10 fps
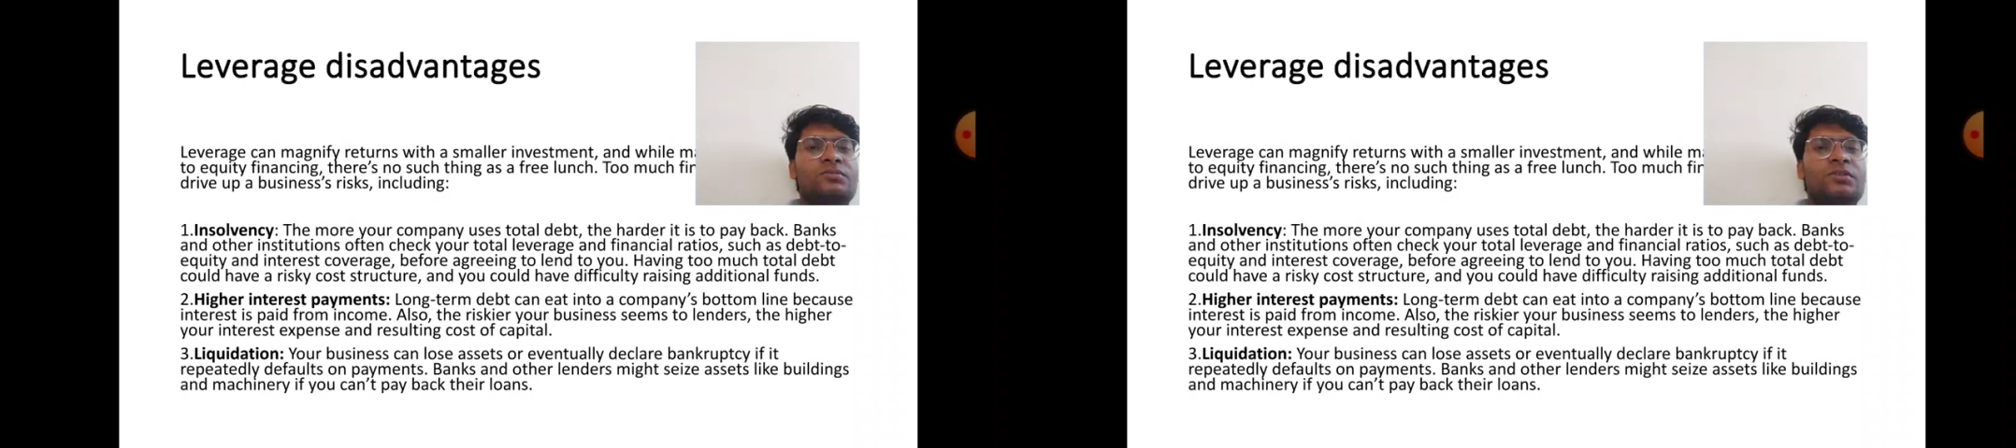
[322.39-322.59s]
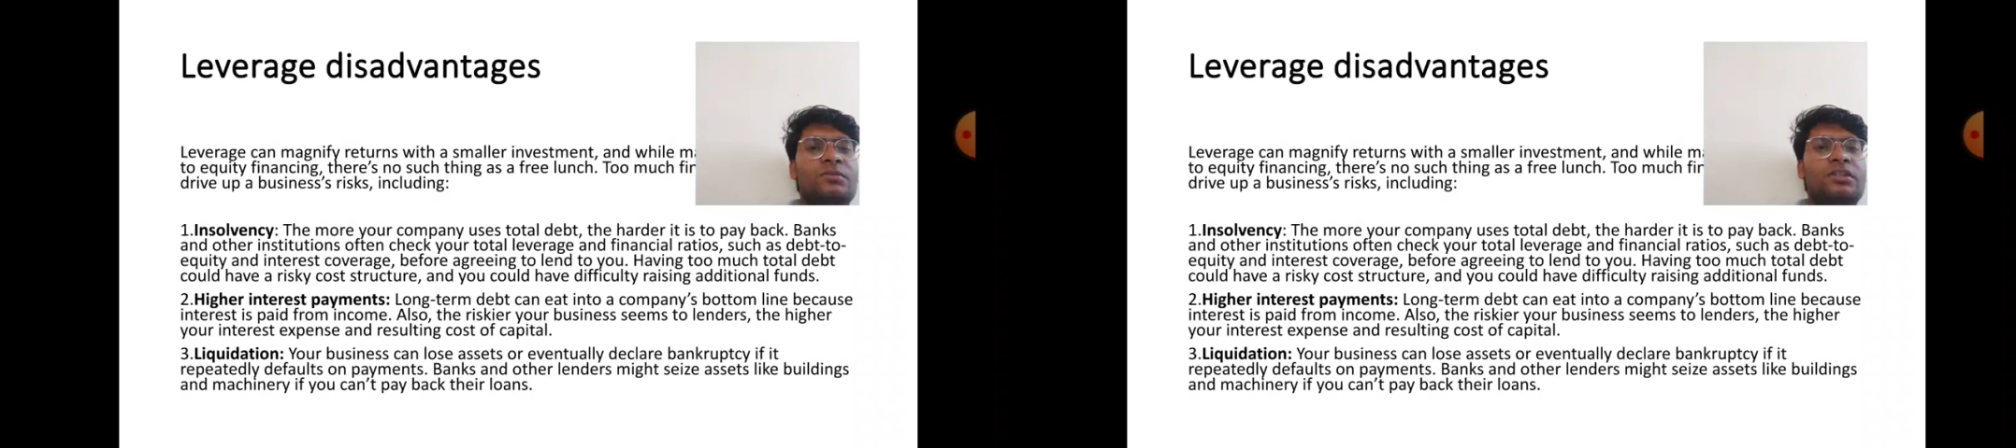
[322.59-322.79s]

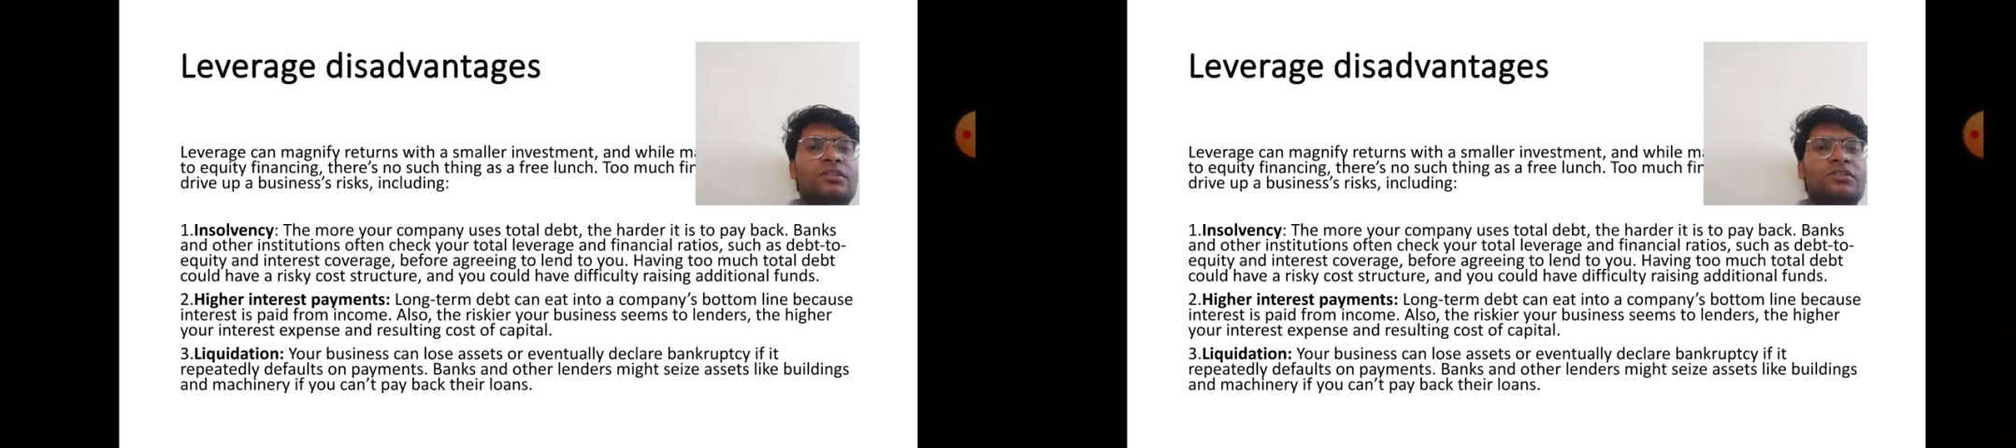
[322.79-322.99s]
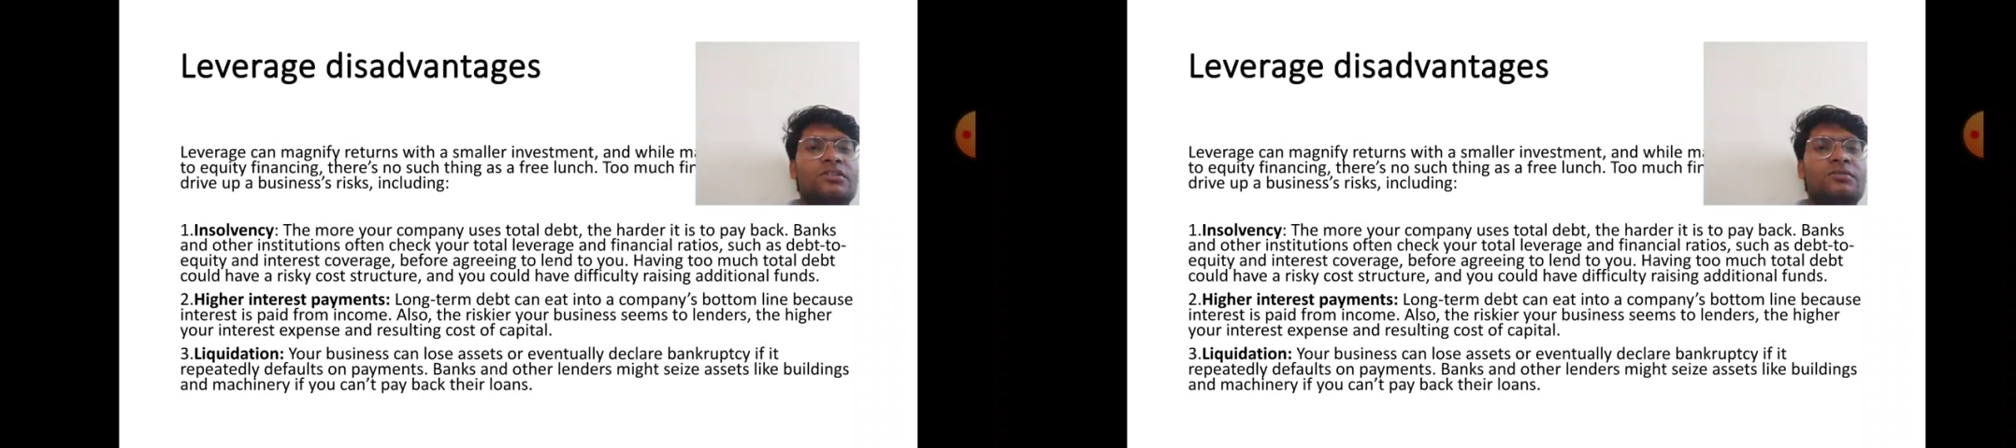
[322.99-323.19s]

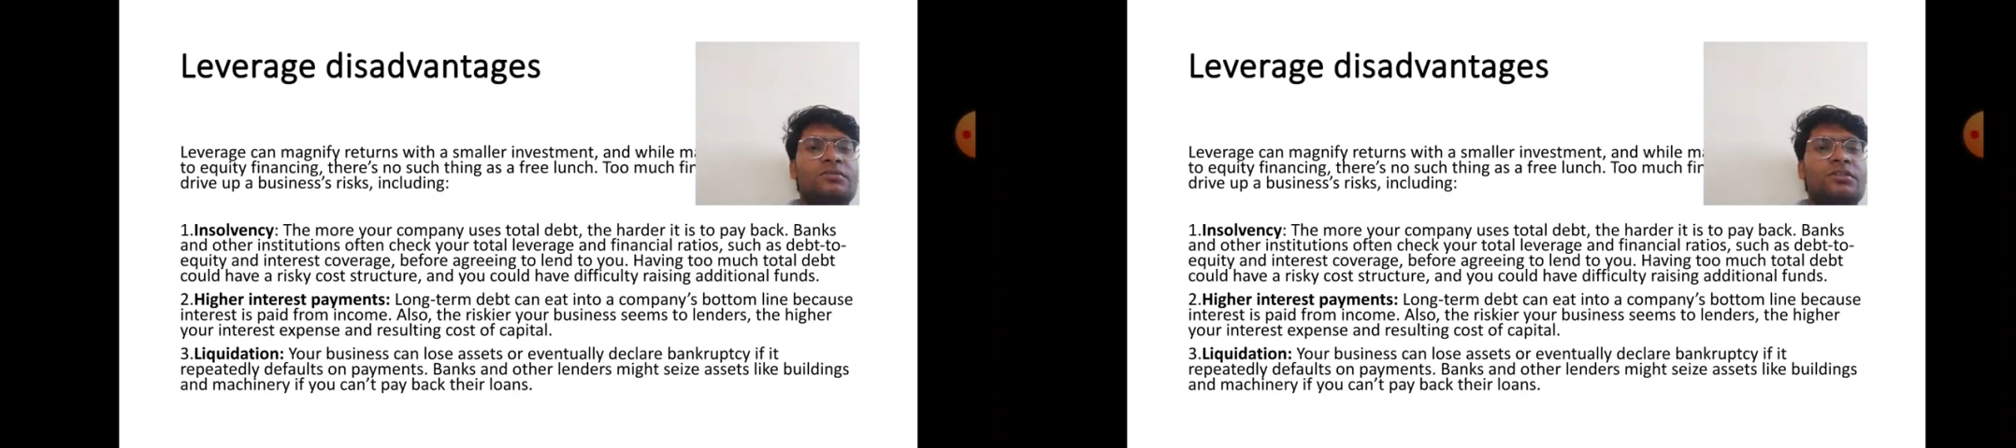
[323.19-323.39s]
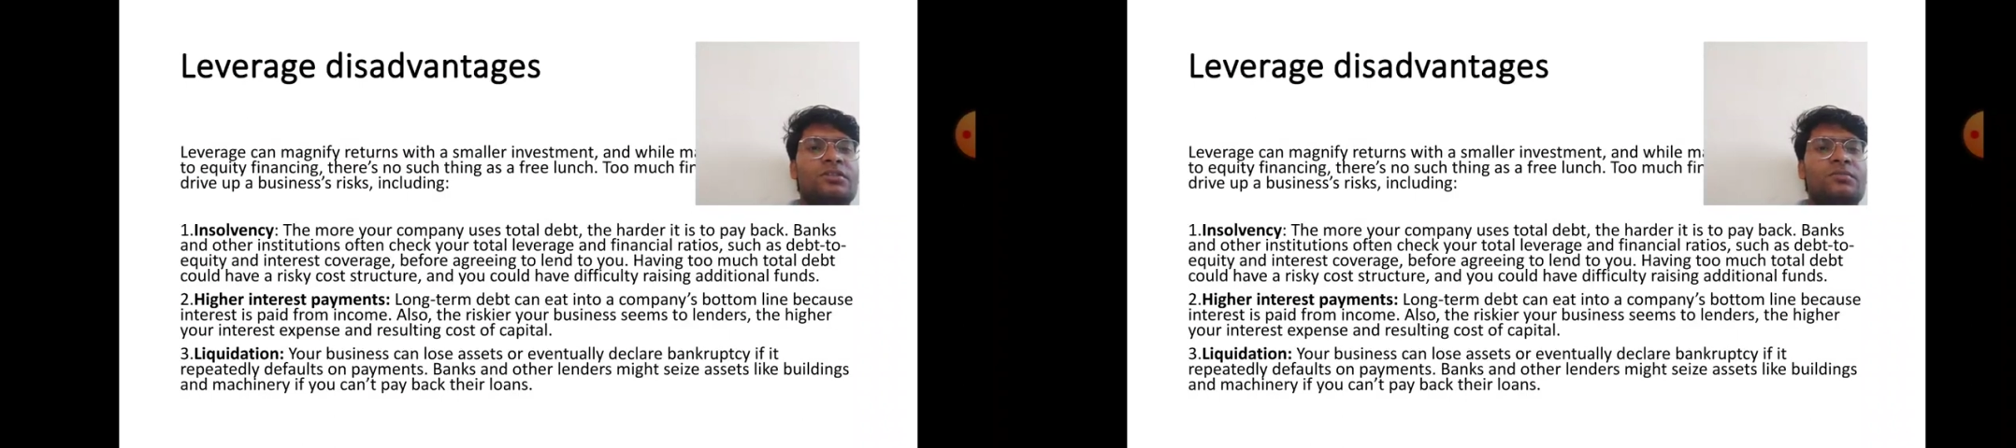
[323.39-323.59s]
repeatedly
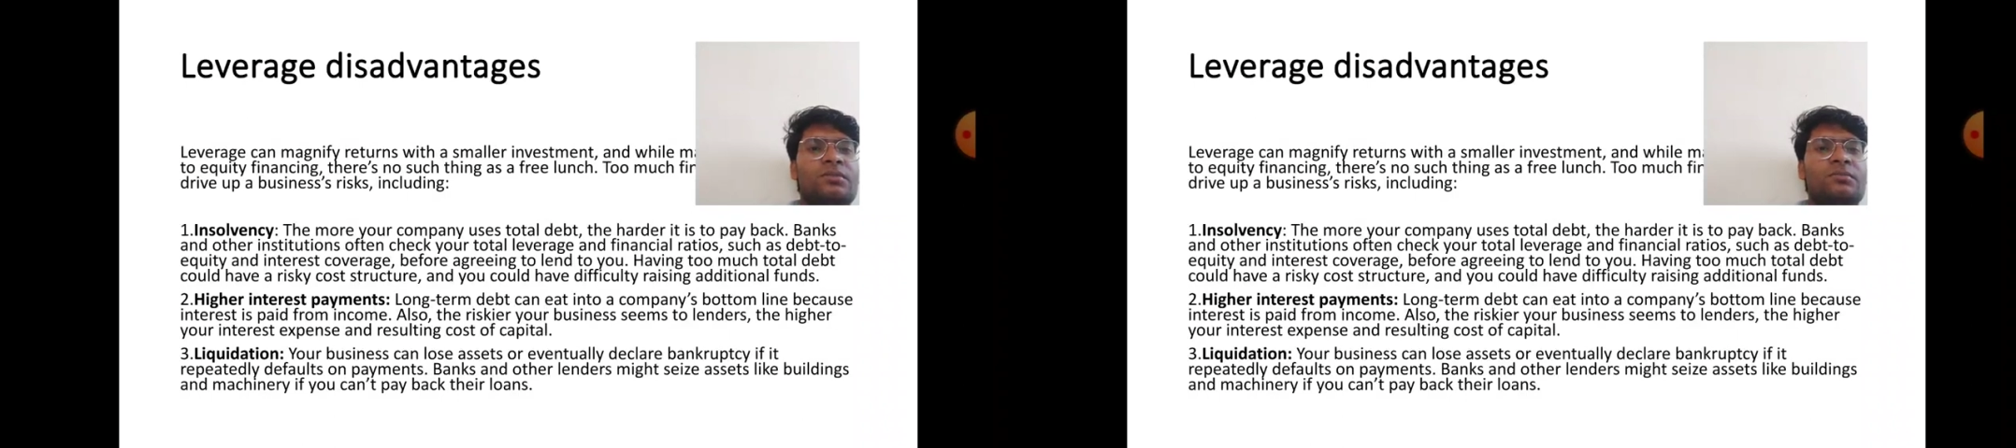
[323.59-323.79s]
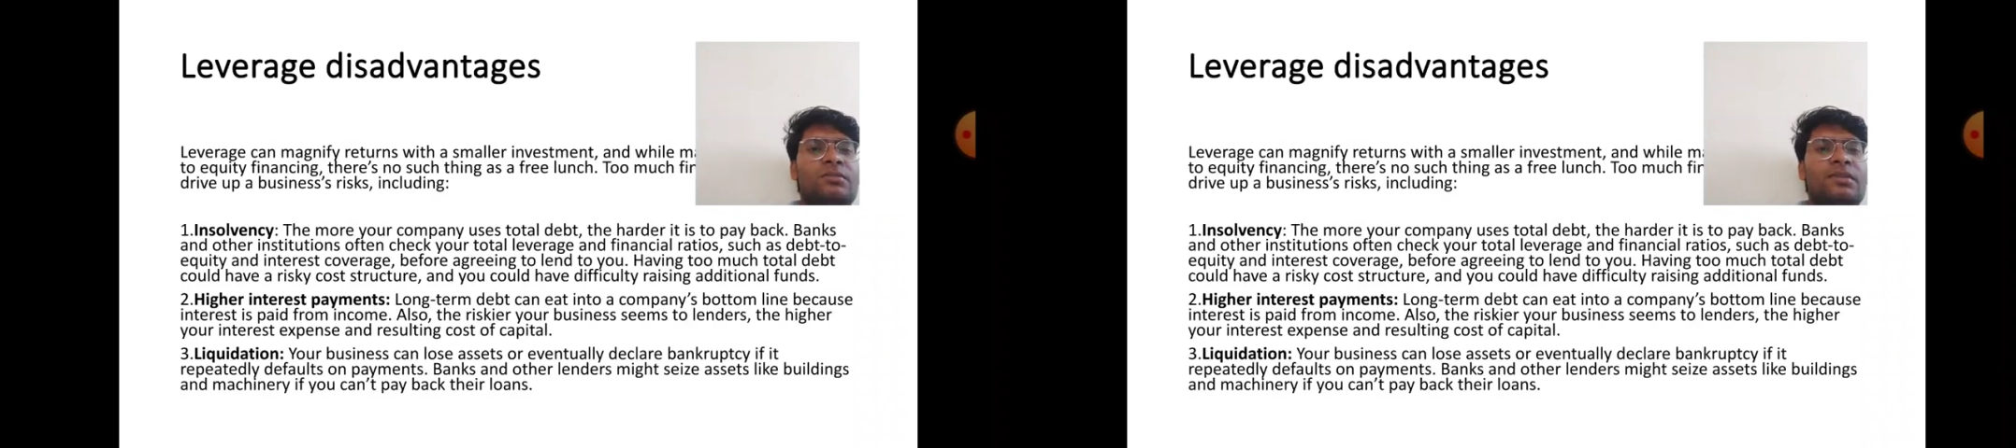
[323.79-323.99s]
default and
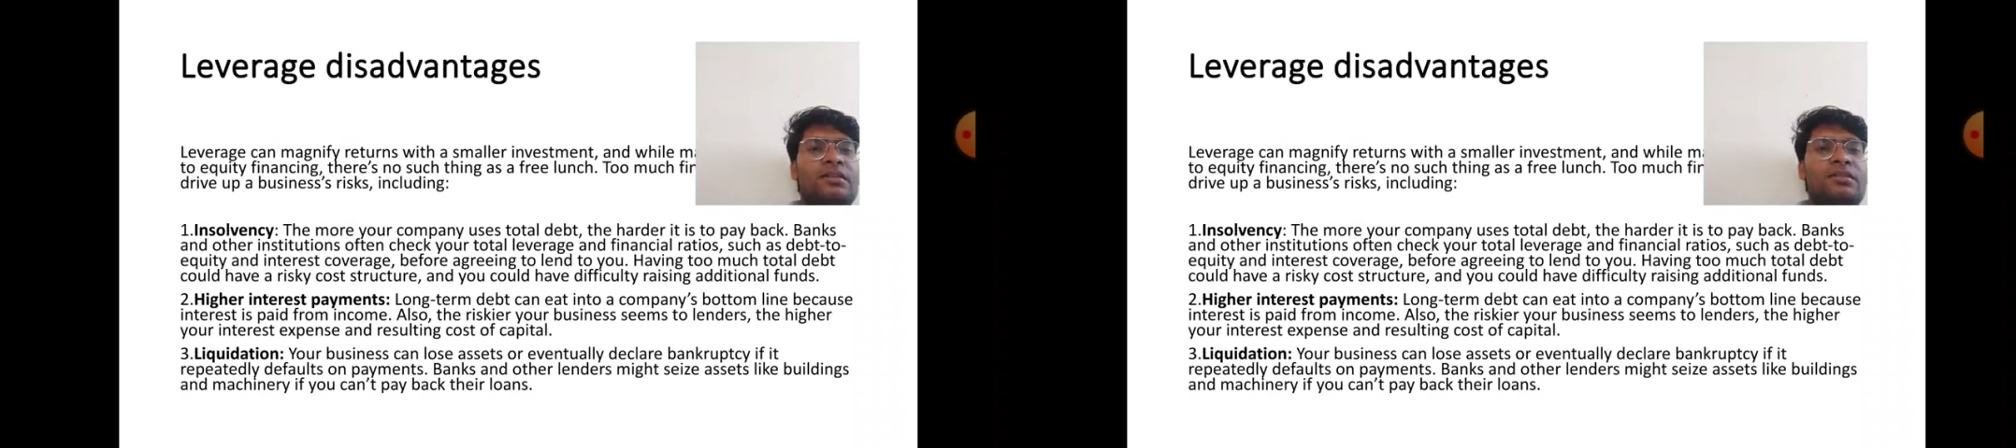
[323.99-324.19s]
payment bank.